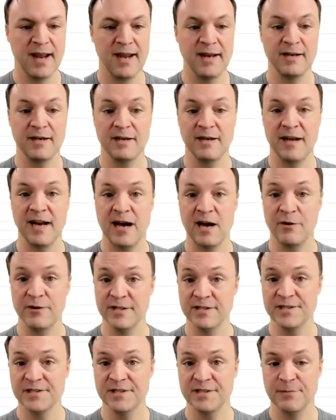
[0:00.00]
And now
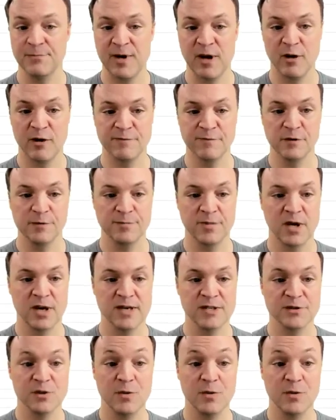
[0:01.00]
this is the powerful part.